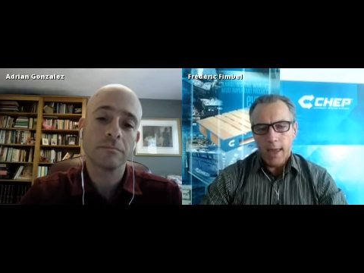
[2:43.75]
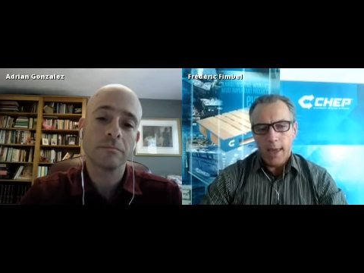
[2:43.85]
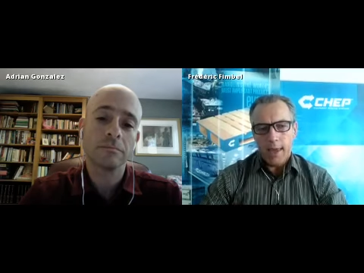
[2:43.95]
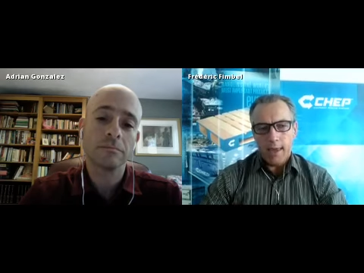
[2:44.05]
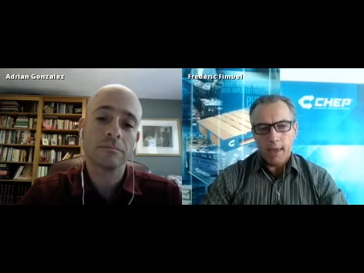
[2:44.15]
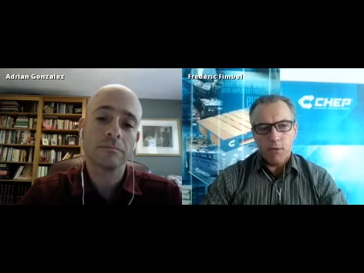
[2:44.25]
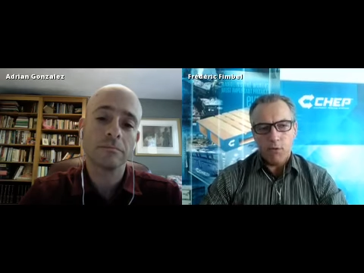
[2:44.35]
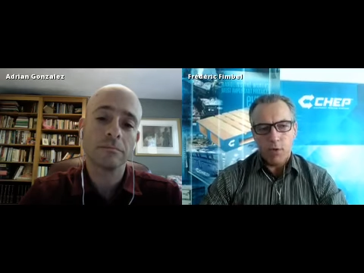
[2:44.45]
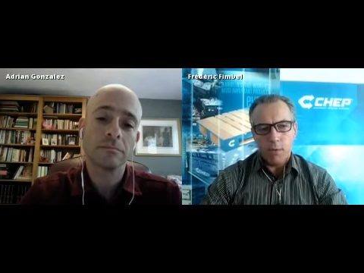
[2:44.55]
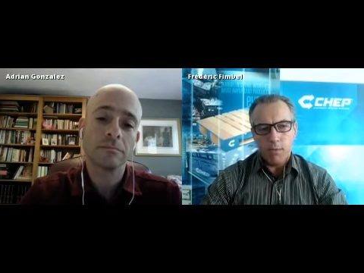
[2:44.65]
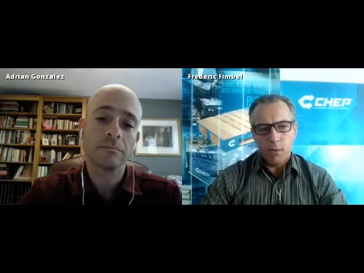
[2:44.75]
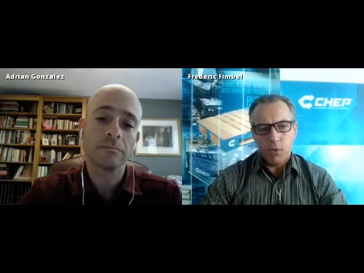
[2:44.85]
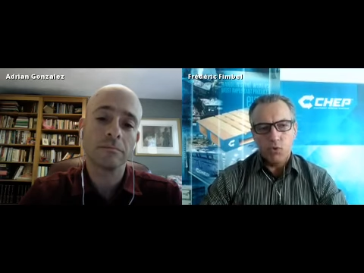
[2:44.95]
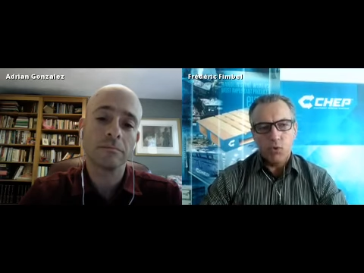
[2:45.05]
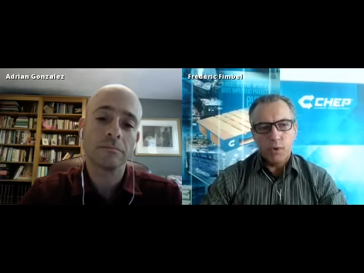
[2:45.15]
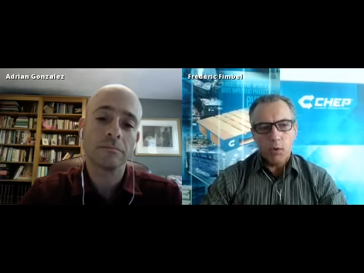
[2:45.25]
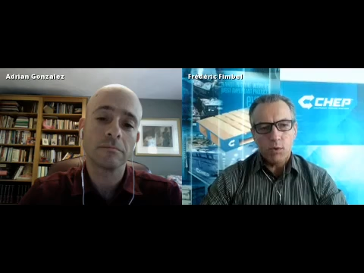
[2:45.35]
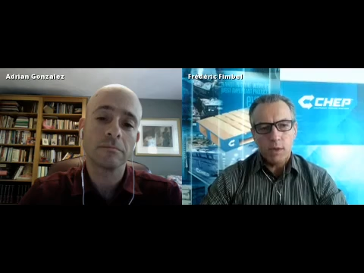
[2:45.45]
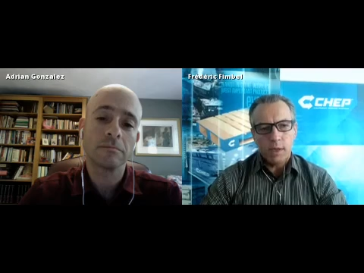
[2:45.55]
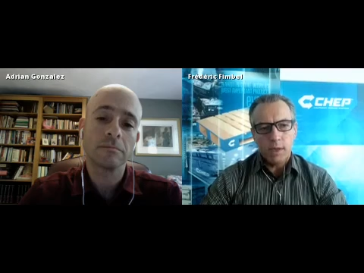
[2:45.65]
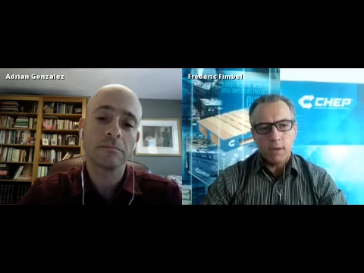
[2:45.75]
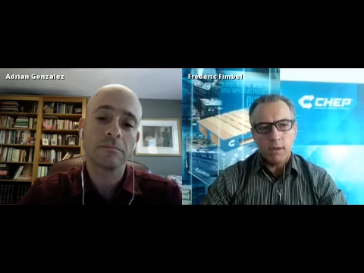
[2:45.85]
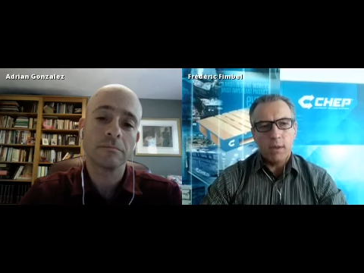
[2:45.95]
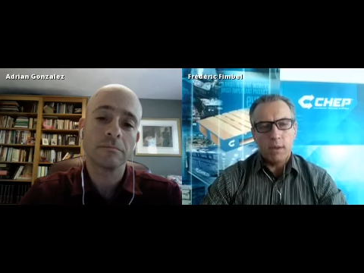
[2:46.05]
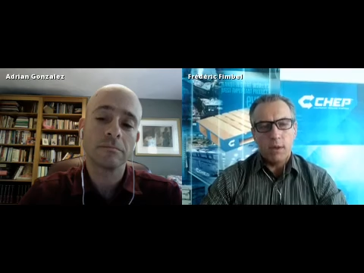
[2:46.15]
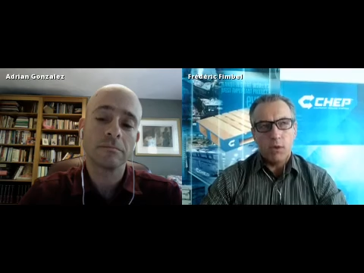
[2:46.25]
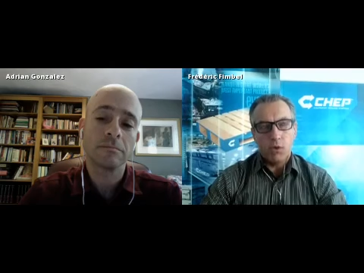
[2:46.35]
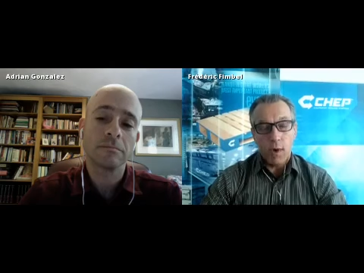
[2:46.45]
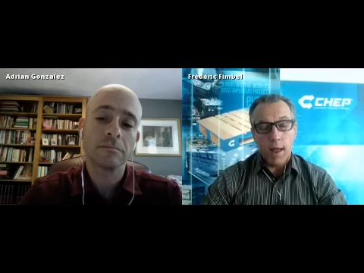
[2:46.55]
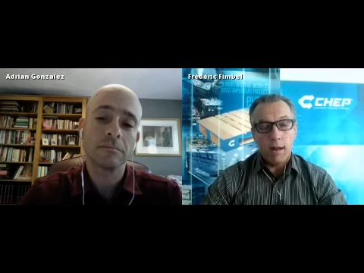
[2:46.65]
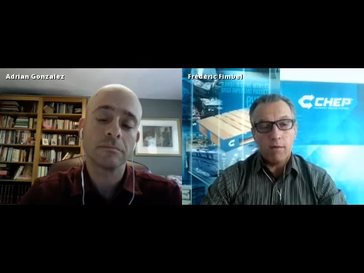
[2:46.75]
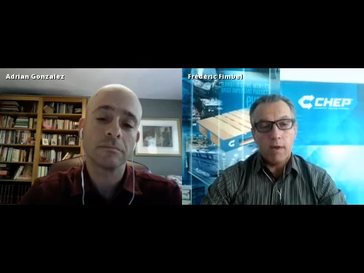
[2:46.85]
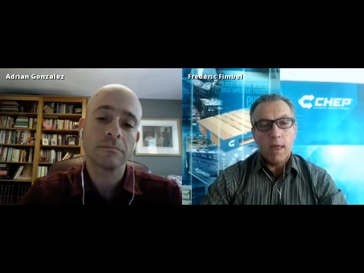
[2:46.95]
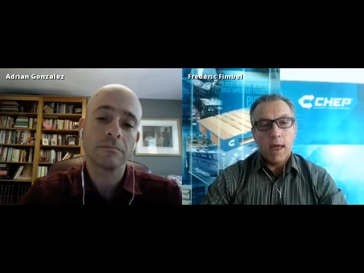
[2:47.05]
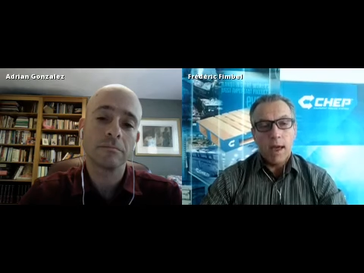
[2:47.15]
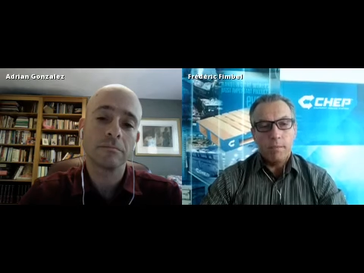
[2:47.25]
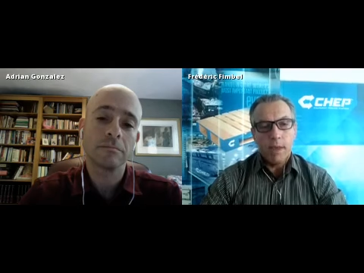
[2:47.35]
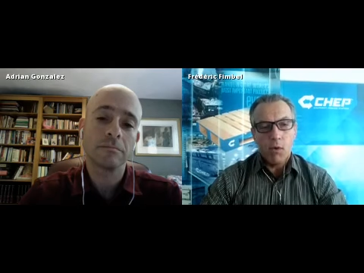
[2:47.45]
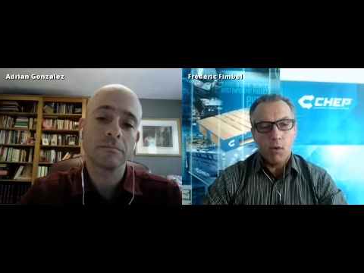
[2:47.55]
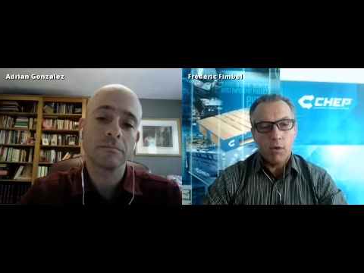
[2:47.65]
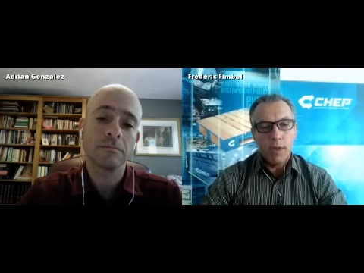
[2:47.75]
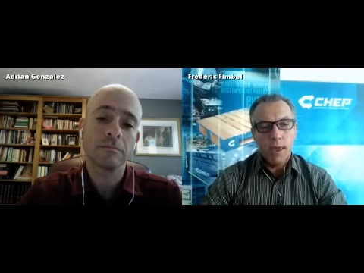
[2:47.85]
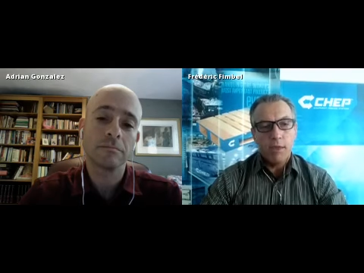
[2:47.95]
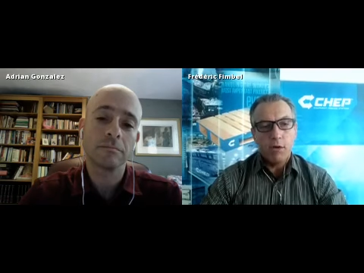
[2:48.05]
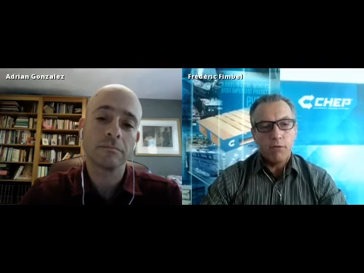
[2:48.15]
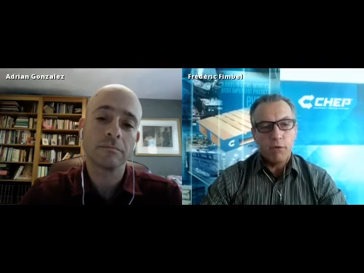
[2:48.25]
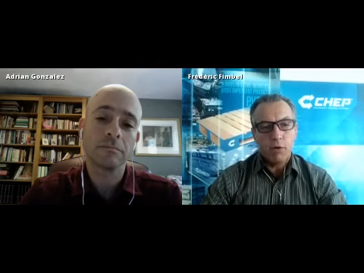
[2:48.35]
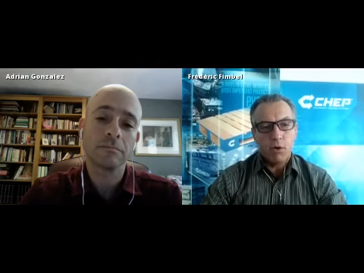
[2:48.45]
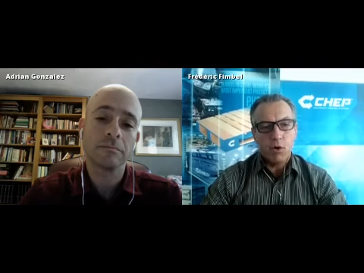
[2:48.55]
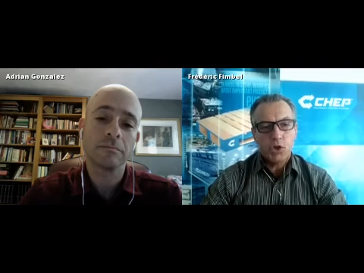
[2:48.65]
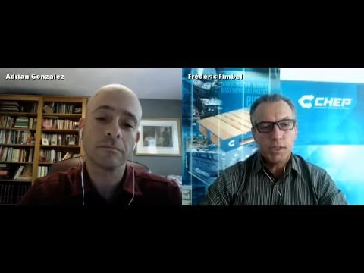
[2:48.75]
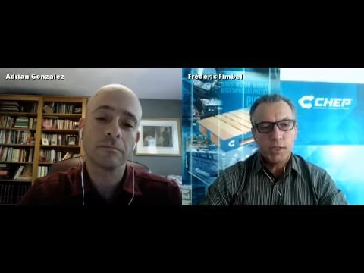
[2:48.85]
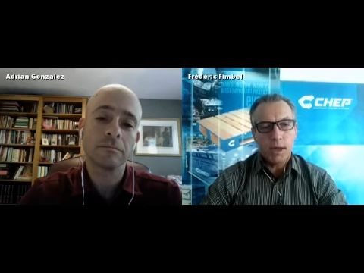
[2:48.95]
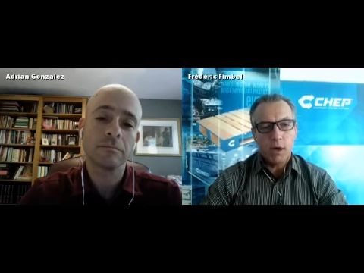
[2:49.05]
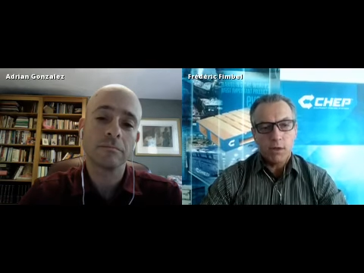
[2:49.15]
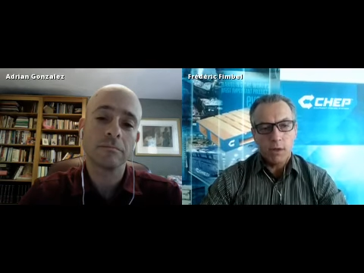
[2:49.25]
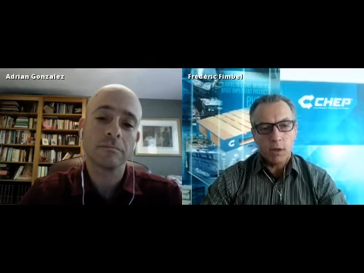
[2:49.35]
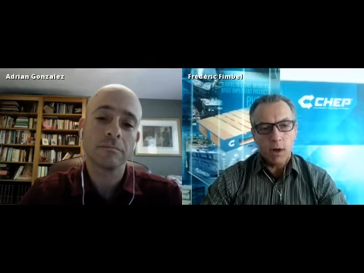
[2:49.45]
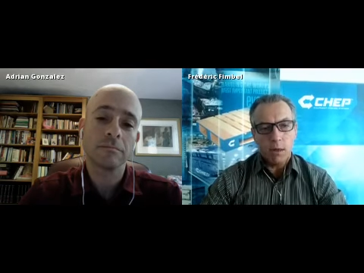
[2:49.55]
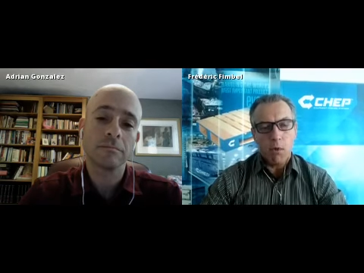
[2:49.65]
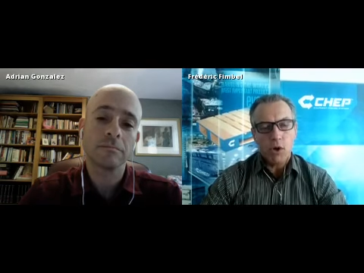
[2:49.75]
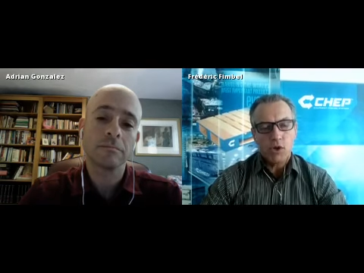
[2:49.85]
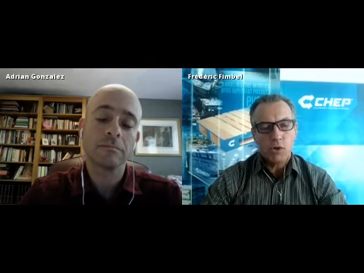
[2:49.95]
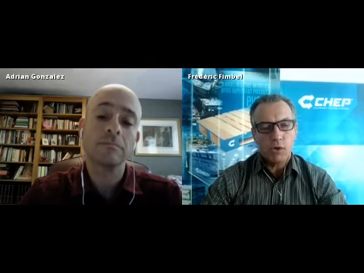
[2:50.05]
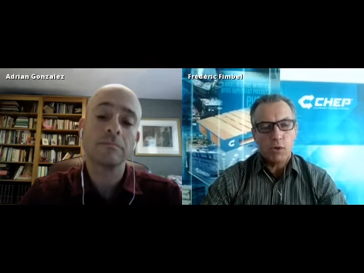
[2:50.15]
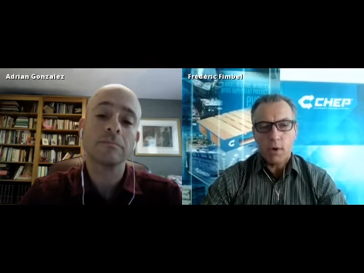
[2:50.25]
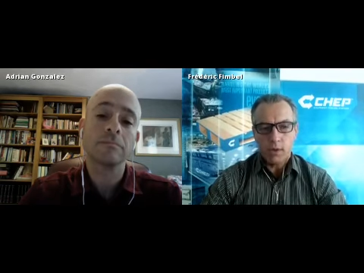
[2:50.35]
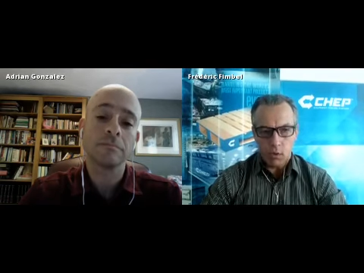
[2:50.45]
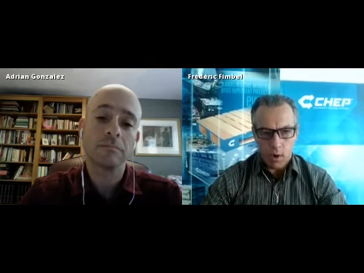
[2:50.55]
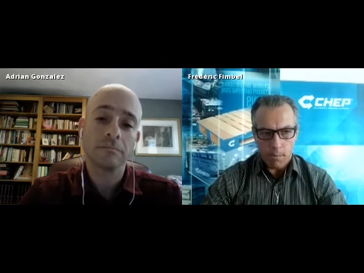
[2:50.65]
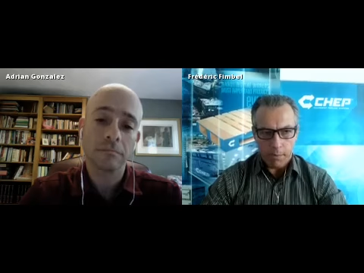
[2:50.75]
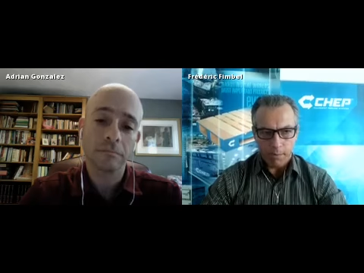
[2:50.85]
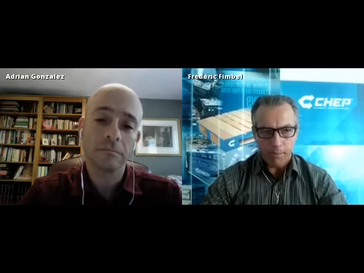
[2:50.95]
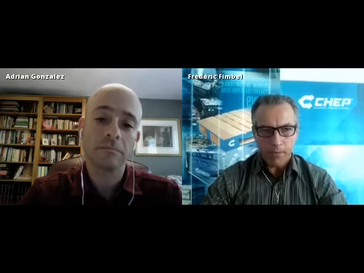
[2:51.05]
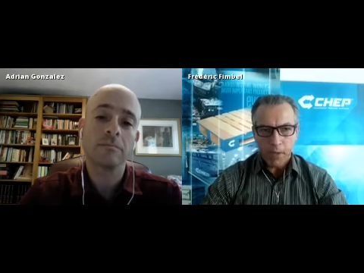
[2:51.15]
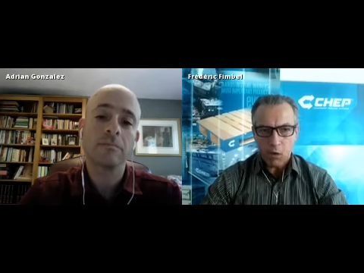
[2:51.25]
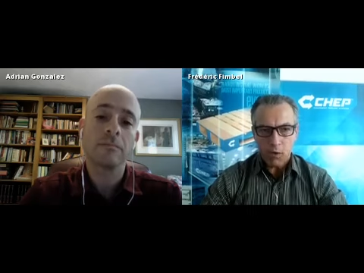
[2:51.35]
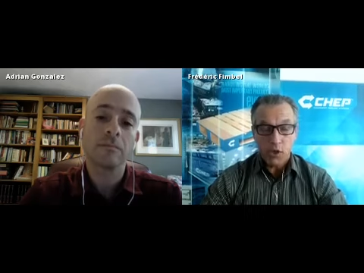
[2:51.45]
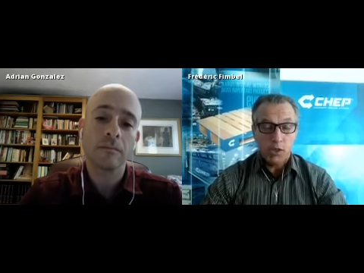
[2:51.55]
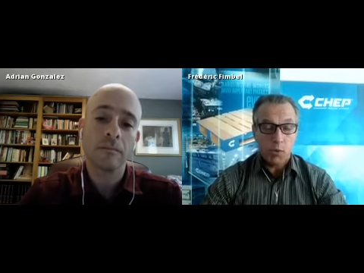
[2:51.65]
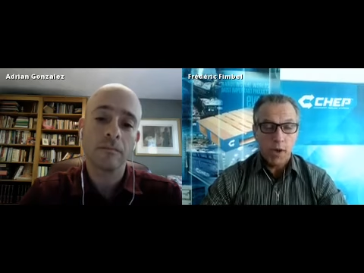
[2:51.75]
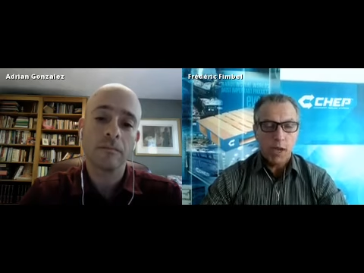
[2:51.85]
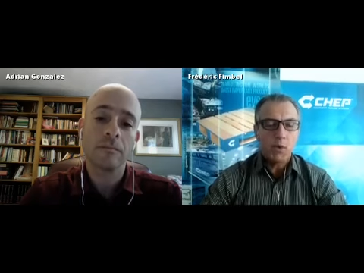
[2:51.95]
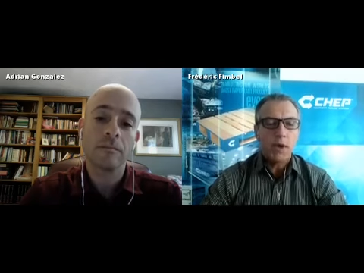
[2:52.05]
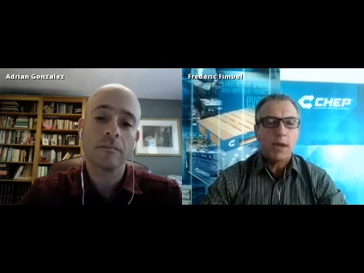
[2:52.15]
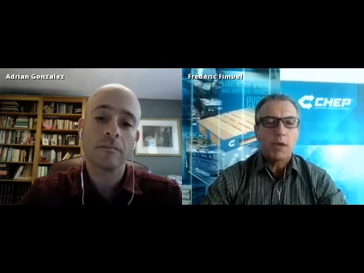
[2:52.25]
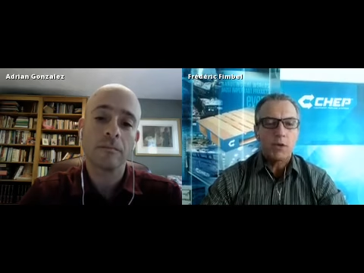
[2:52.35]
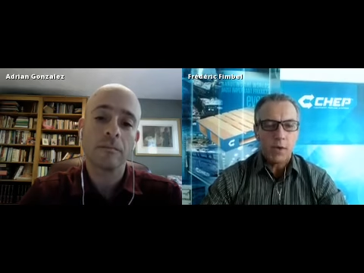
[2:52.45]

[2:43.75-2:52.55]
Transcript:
Speaker 1: And uh, from uh, 2012, uh, I'm now the head of uh, logistic collaboration across Europe. Really, really